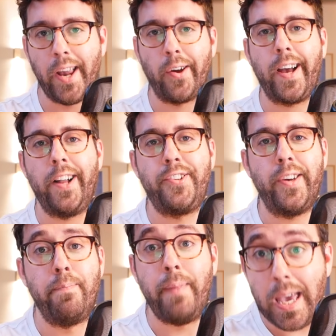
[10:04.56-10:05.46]
And I'll catch
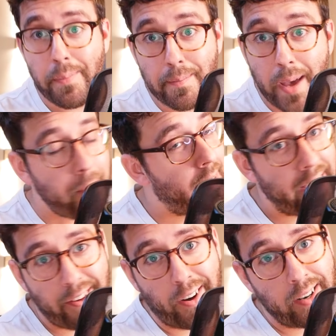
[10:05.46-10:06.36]
you maybe, maybe
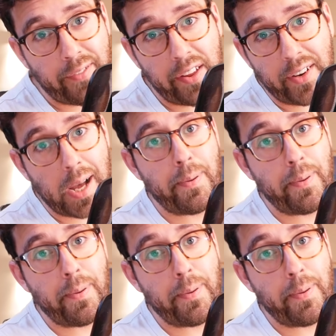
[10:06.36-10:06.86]
later on if anything